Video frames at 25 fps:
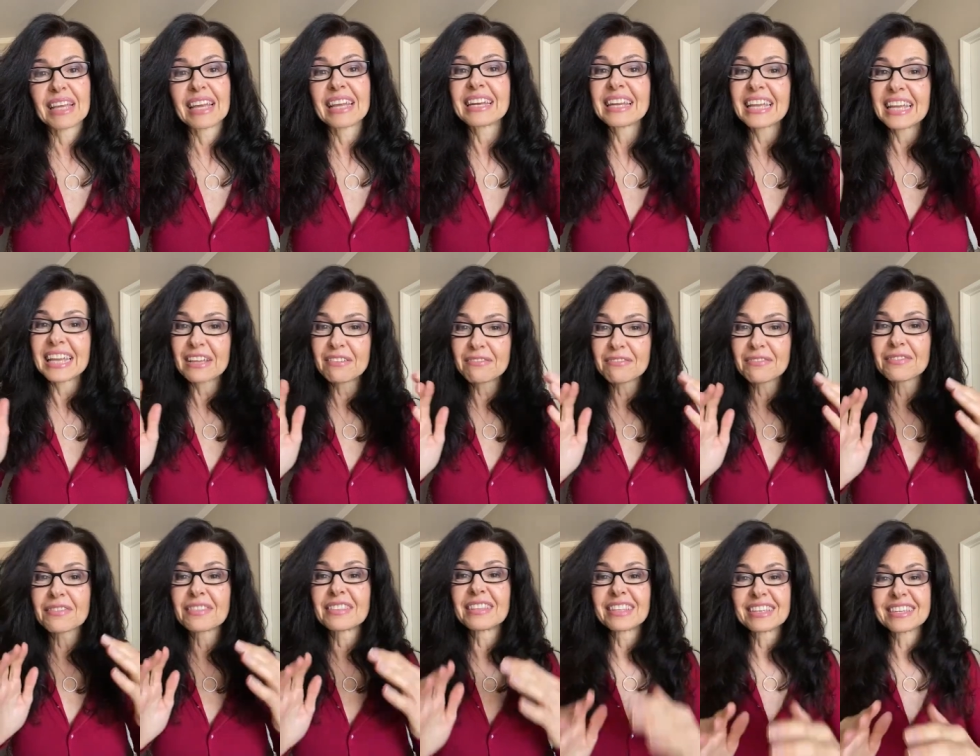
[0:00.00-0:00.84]
And
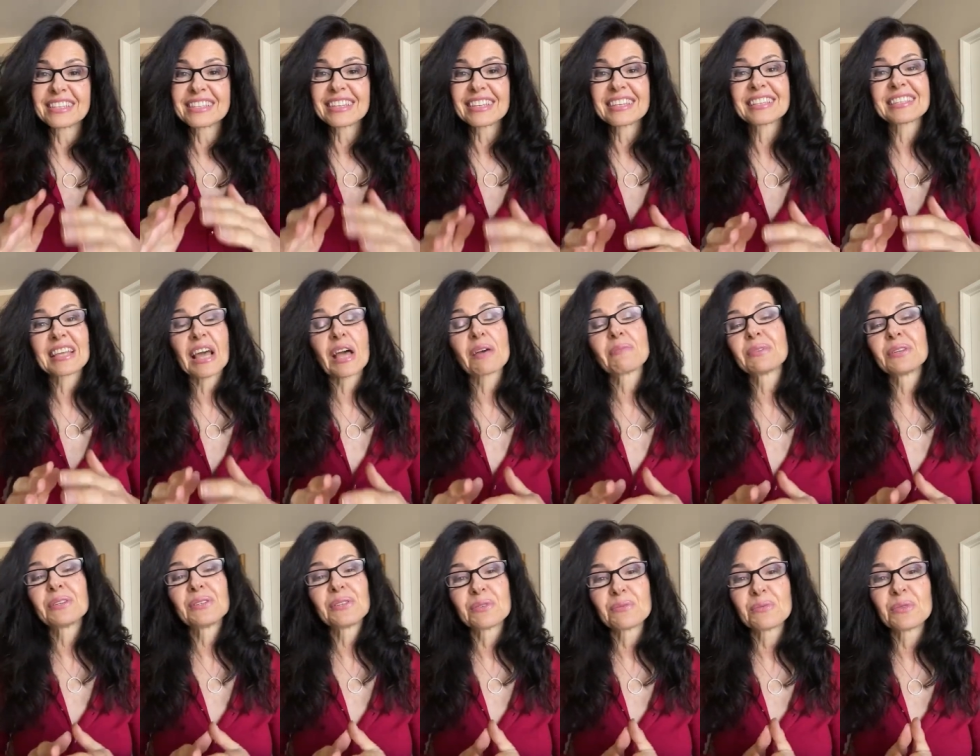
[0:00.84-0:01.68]
if this has
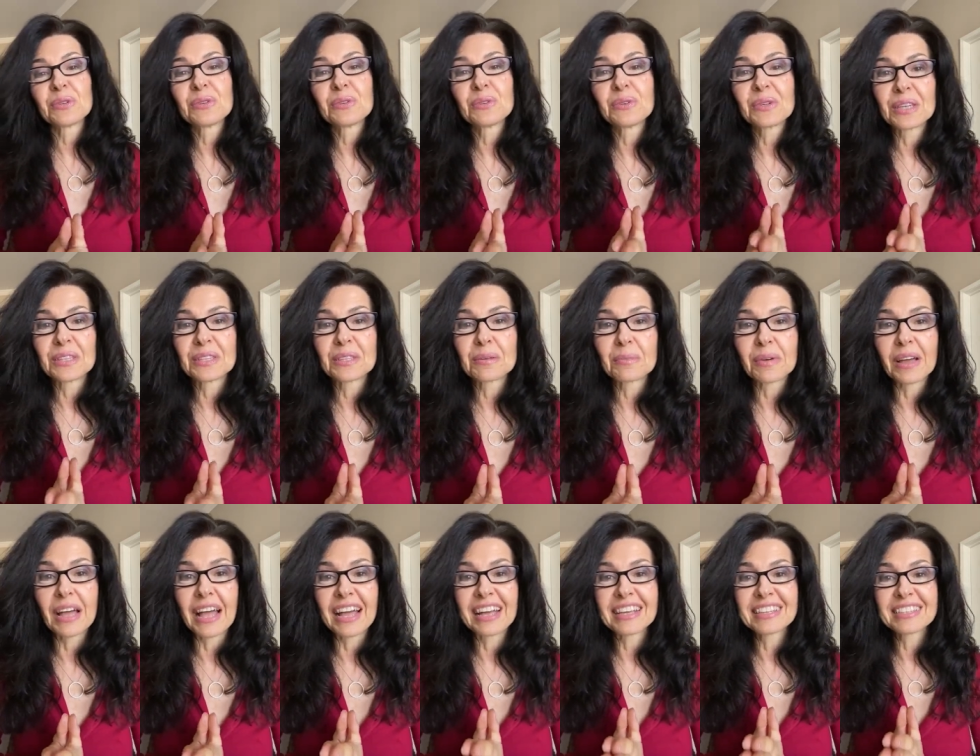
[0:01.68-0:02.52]
happened to you in the
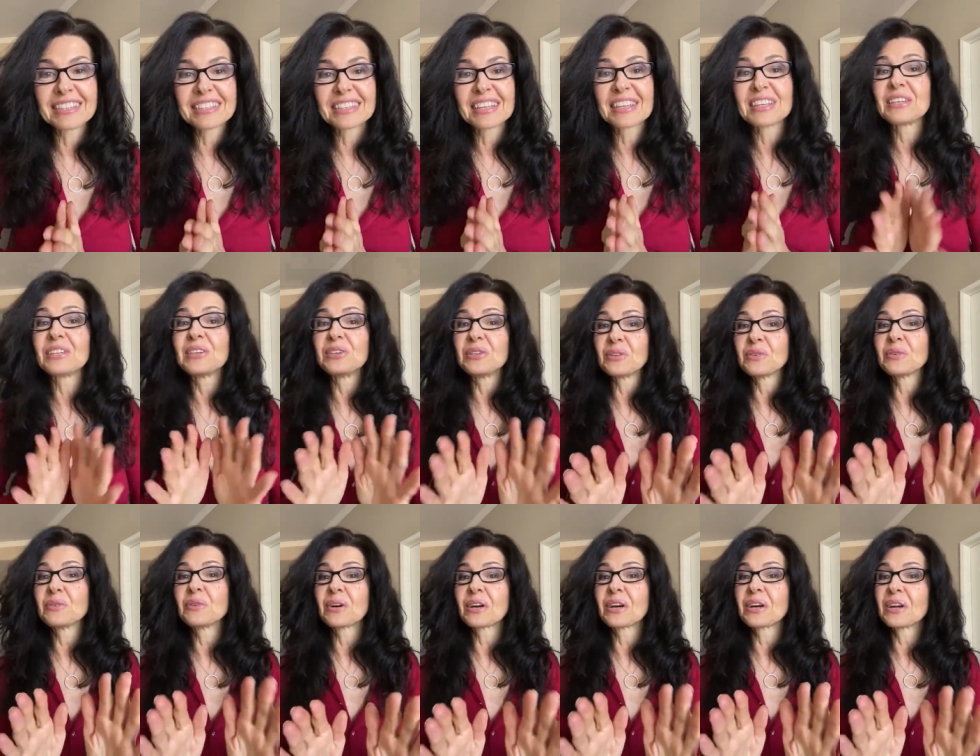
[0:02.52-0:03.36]
past,
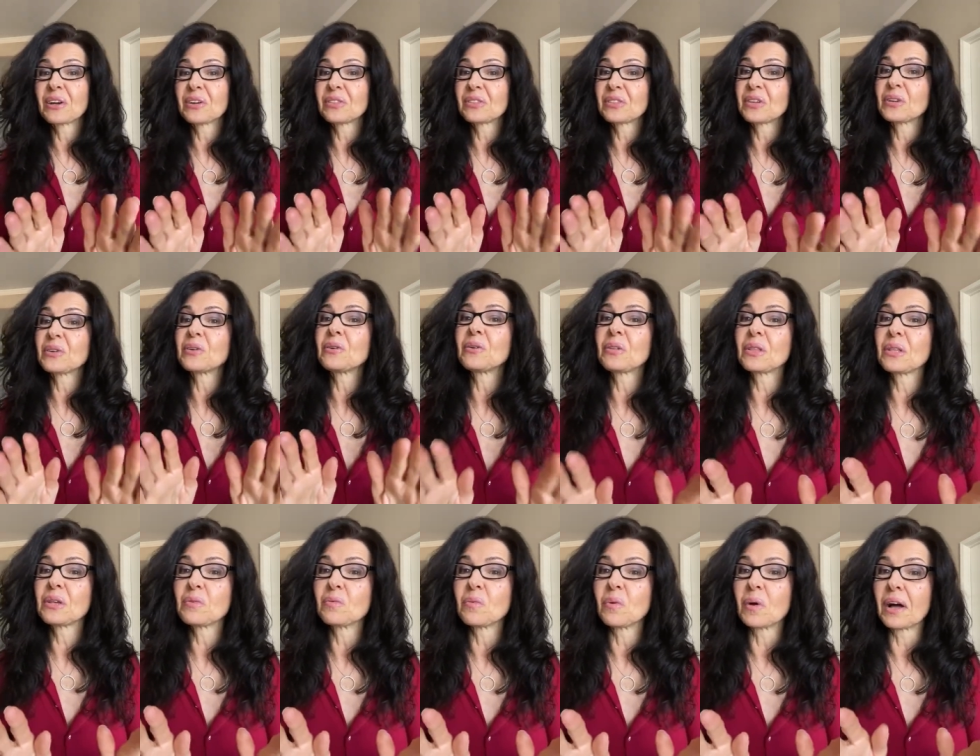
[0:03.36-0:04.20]
you are not the
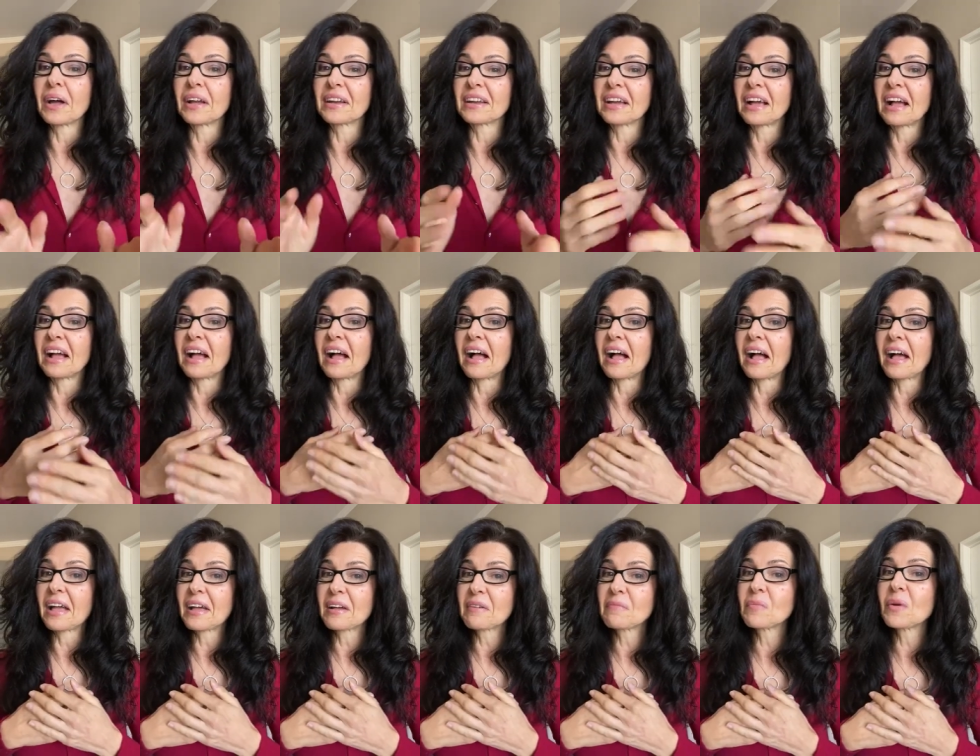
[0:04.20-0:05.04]
only one.
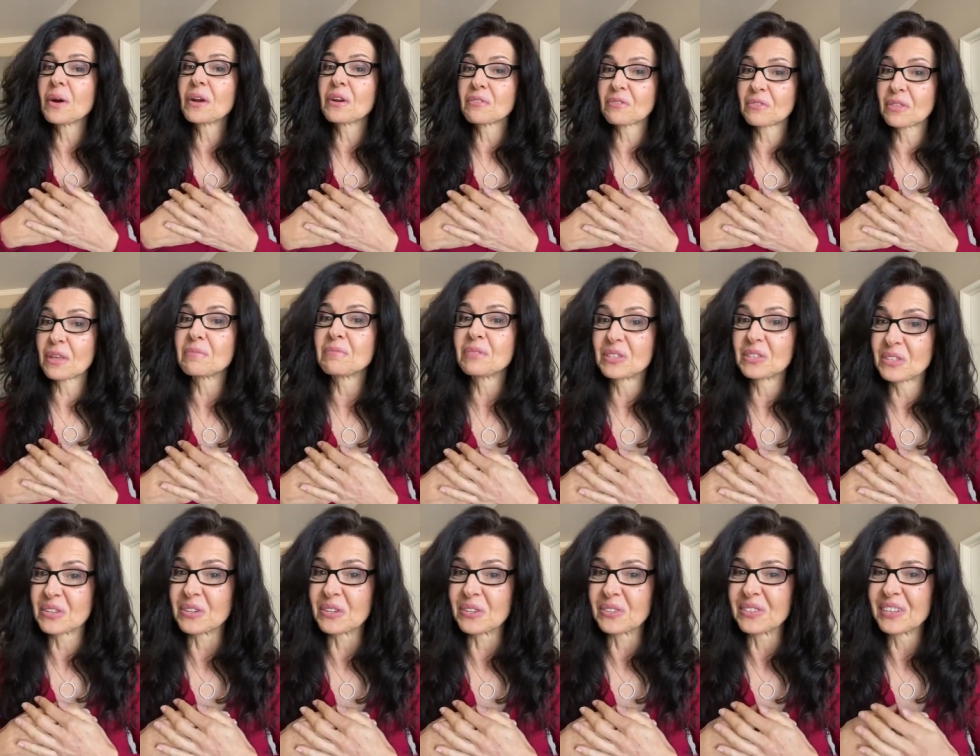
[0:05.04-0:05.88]
I'm one of them
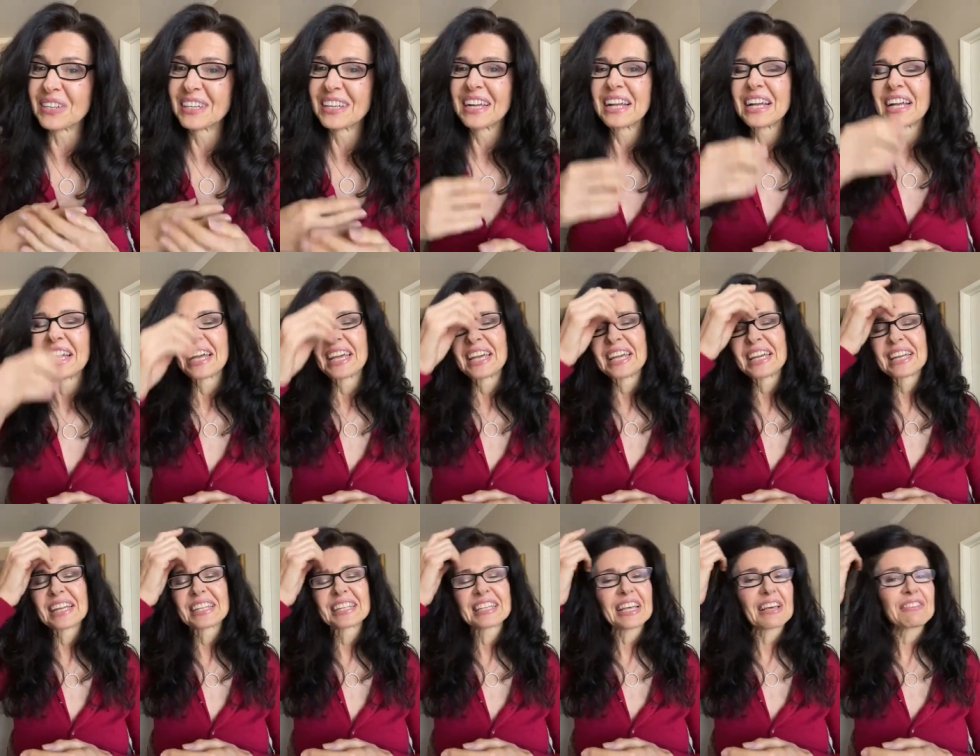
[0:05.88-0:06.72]
too.
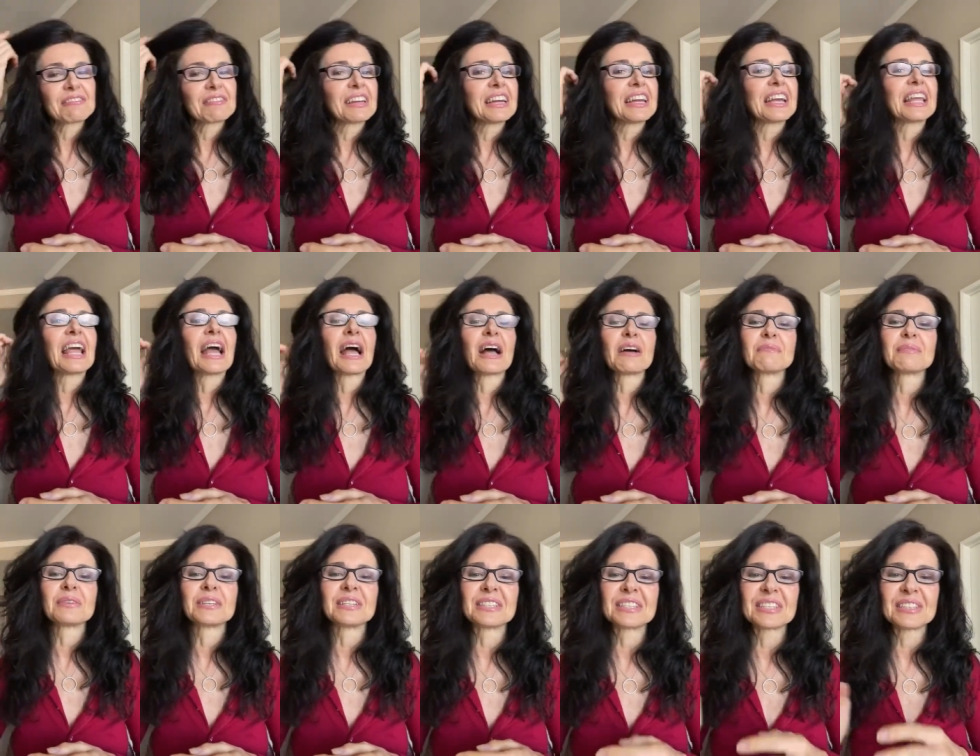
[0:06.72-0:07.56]
It definitely
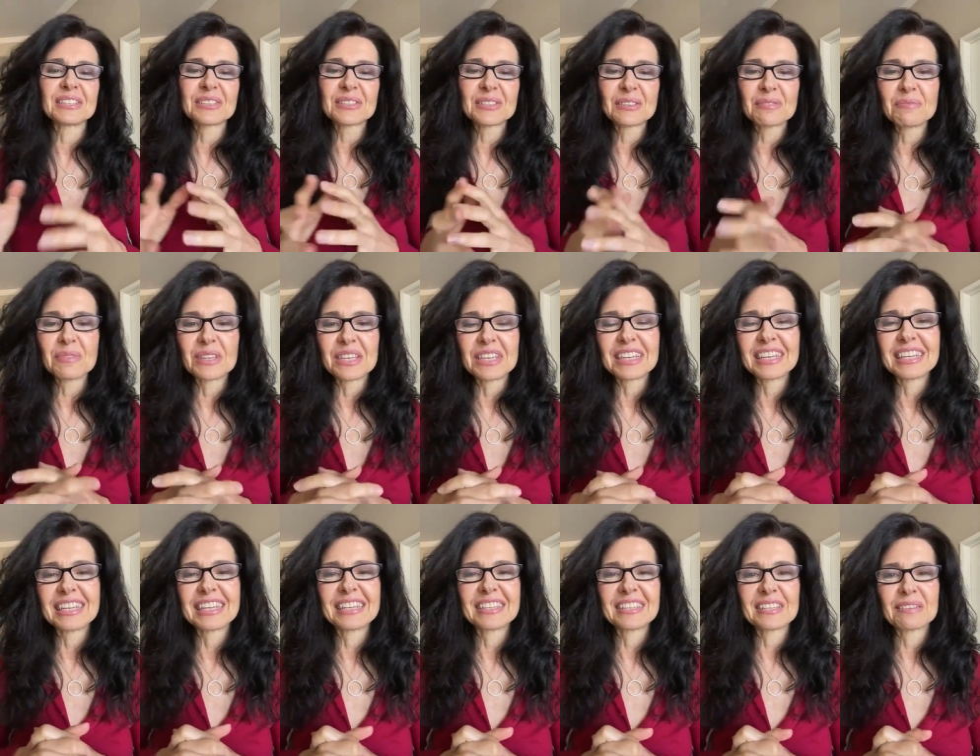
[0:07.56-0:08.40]
happened to
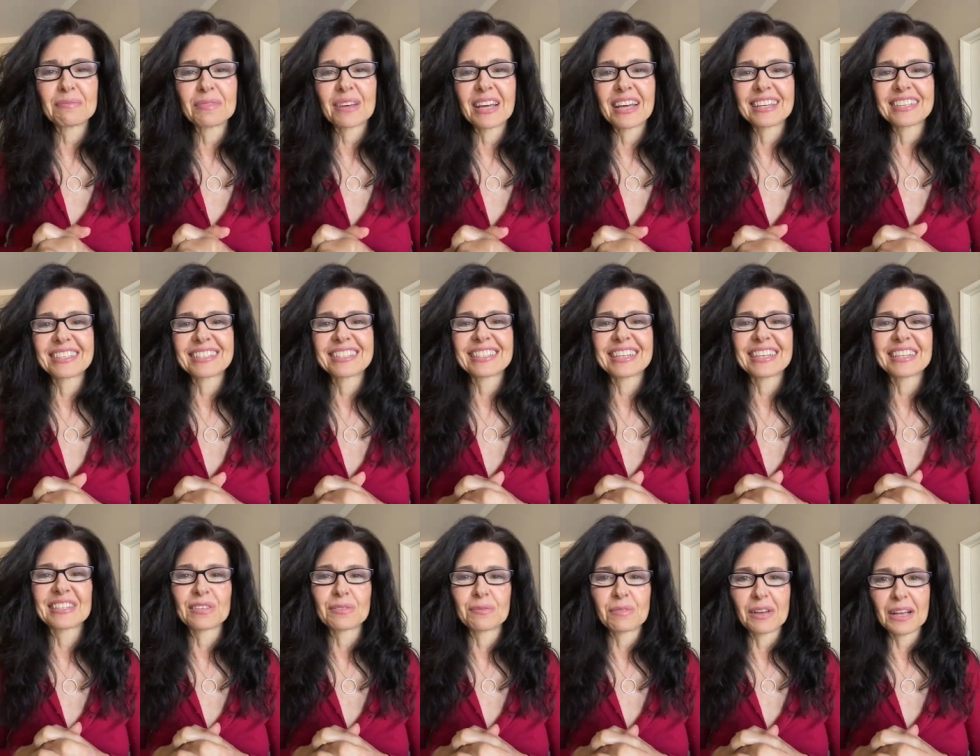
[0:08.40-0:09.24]
me in the
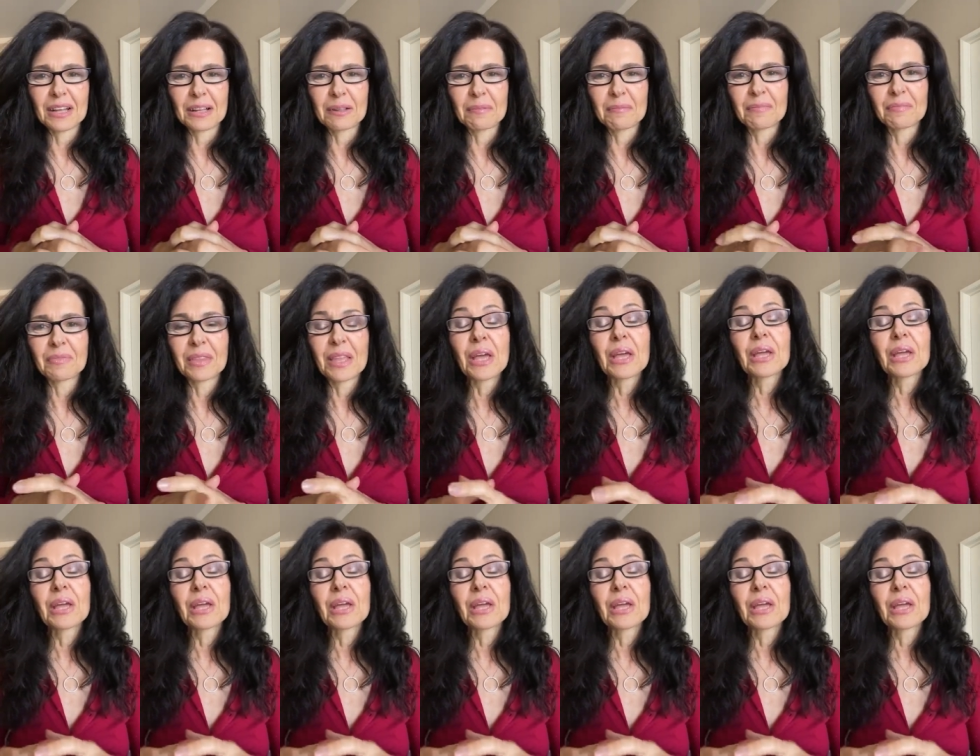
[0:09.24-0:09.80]
past as well.